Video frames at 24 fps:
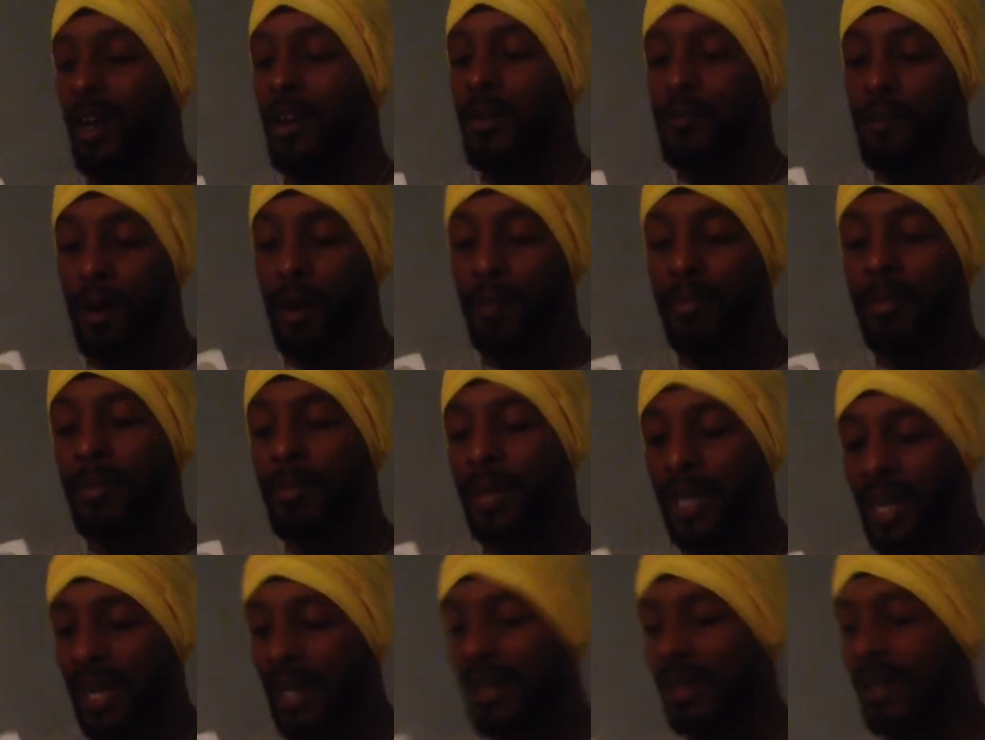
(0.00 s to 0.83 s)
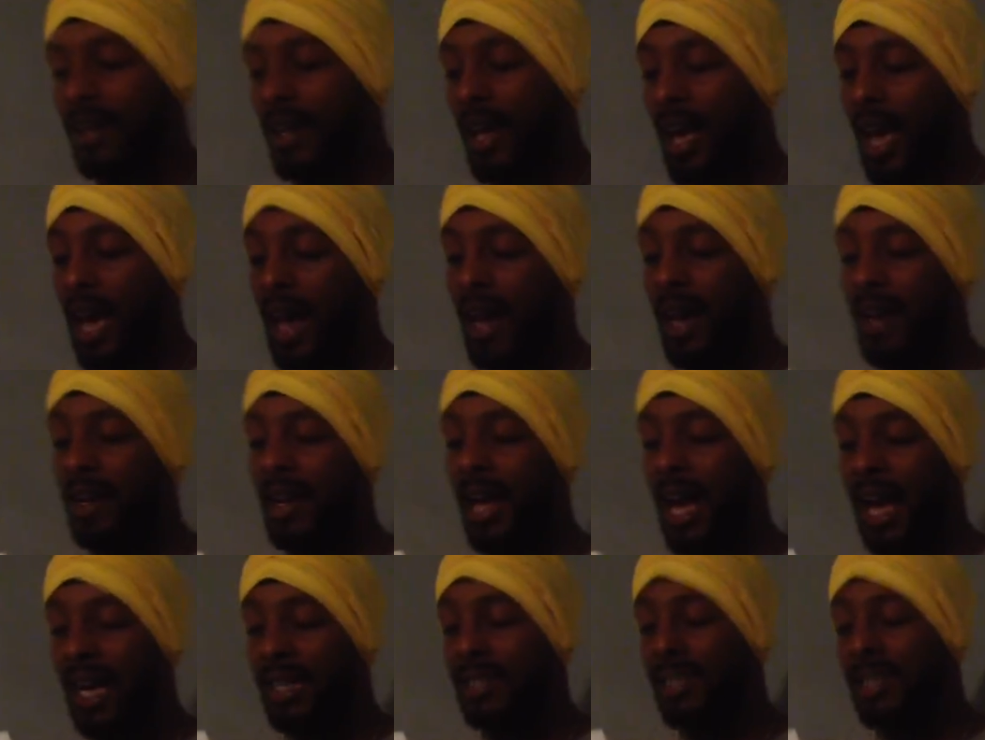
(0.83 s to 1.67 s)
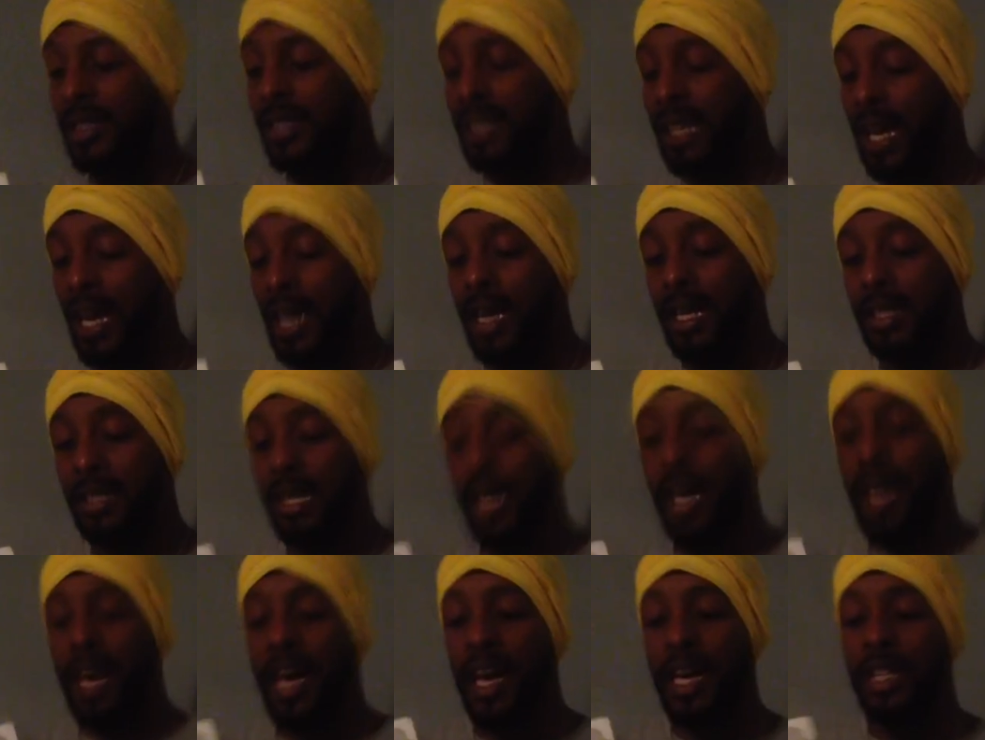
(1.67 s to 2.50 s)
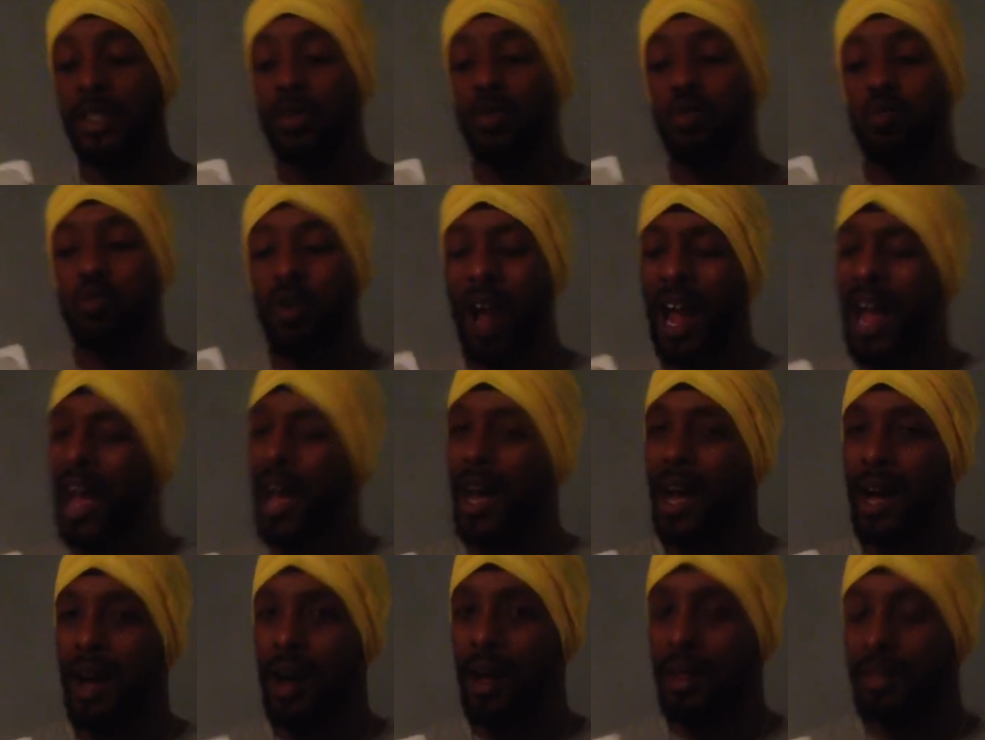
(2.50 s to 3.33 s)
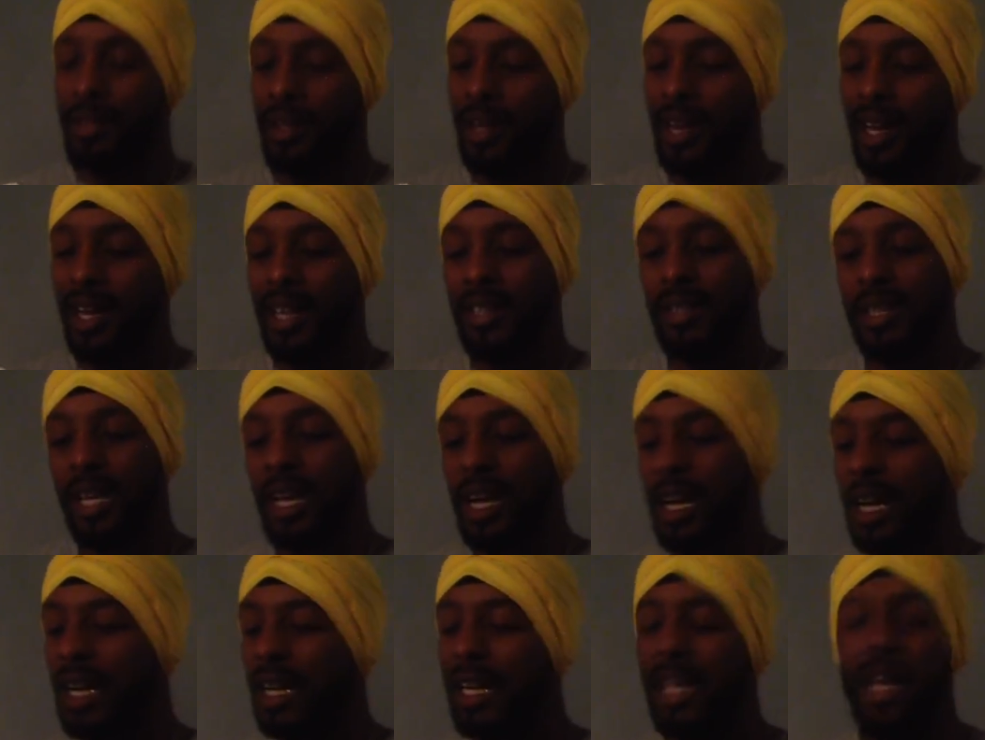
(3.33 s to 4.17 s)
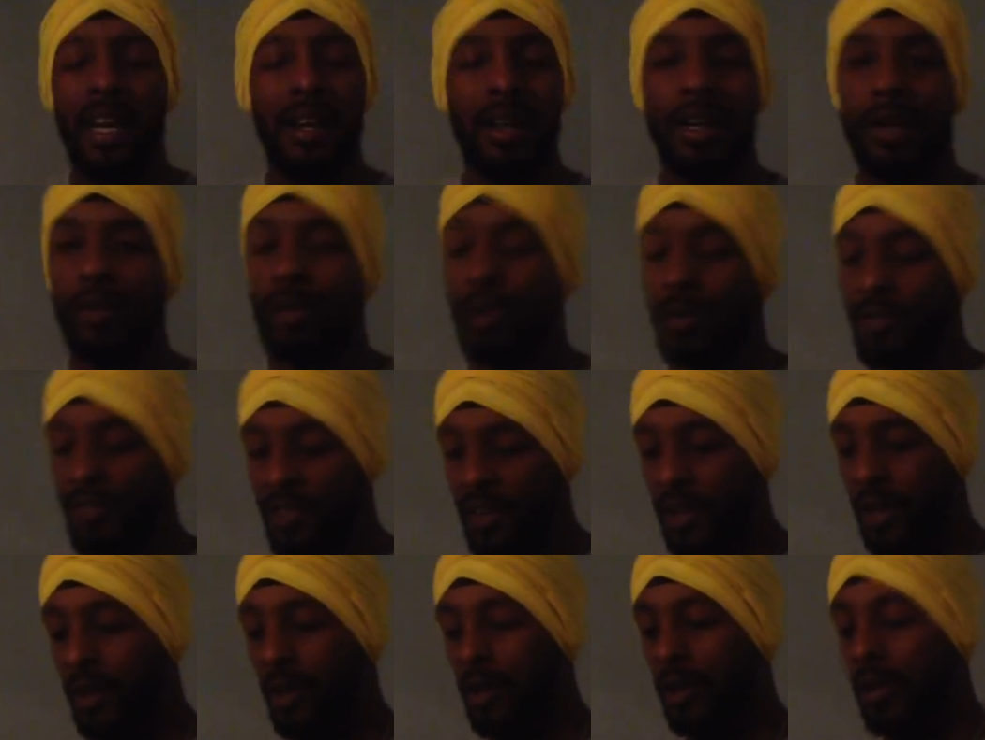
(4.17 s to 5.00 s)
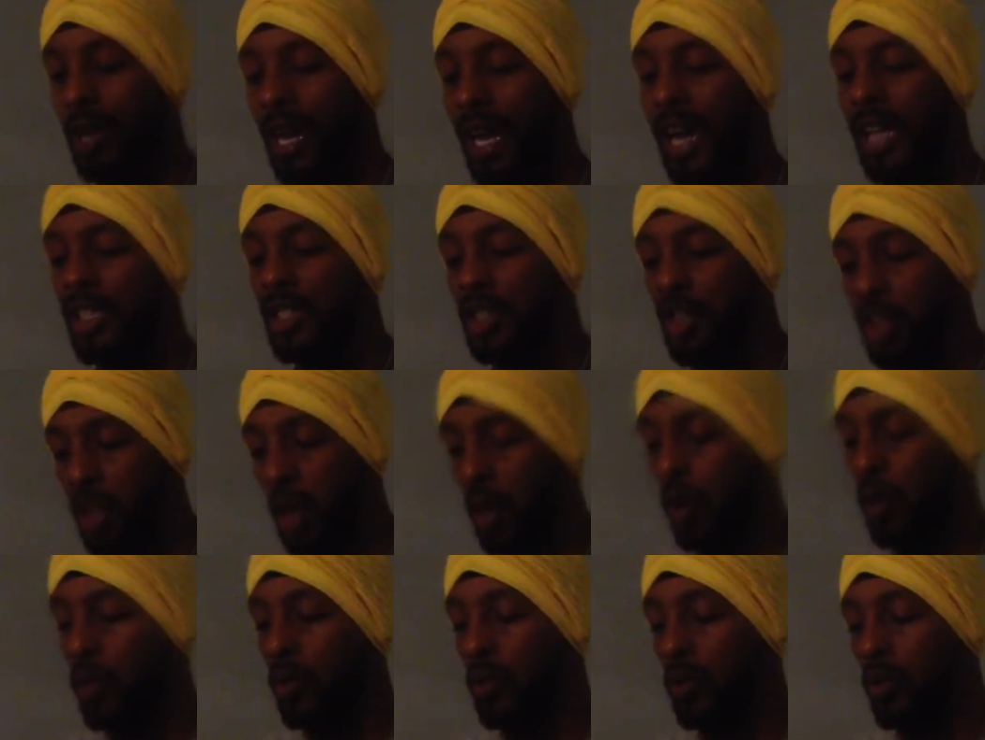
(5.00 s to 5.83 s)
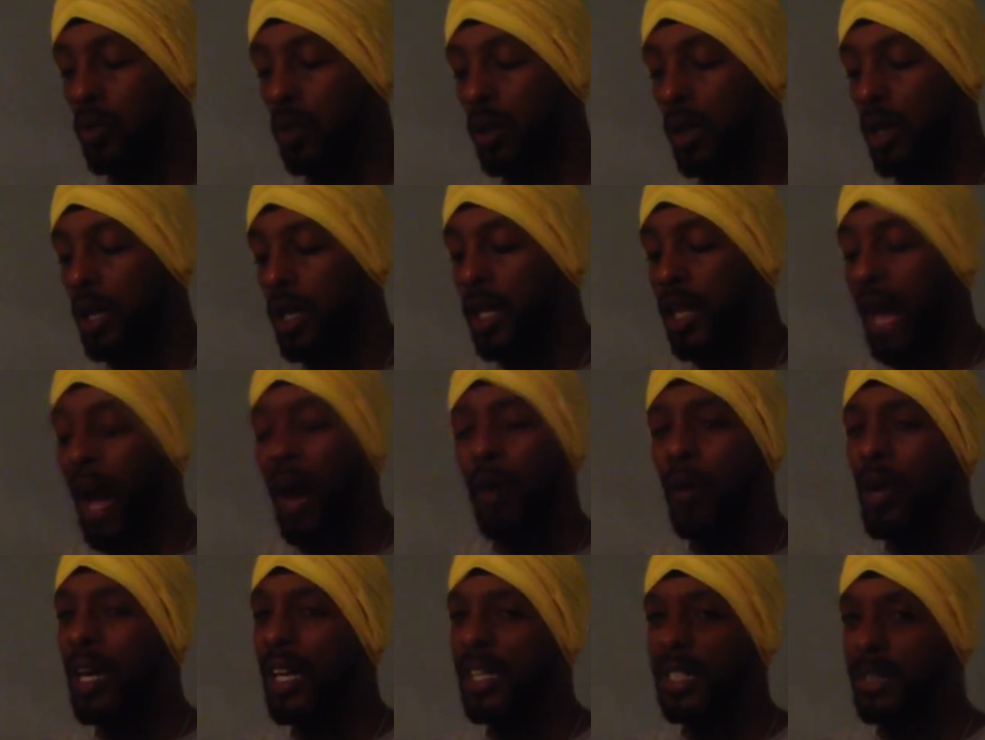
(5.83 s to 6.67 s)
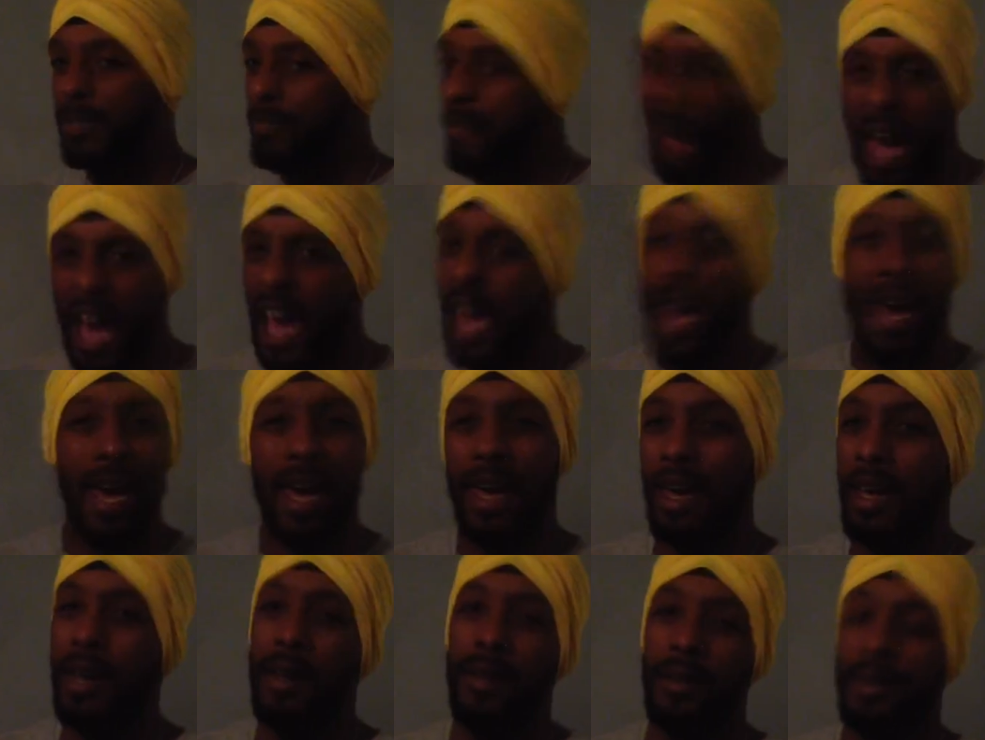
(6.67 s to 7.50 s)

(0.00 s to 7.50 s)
From the beginning. And as it says, his wrath is clearly revealed and shown. Yahweh is mad.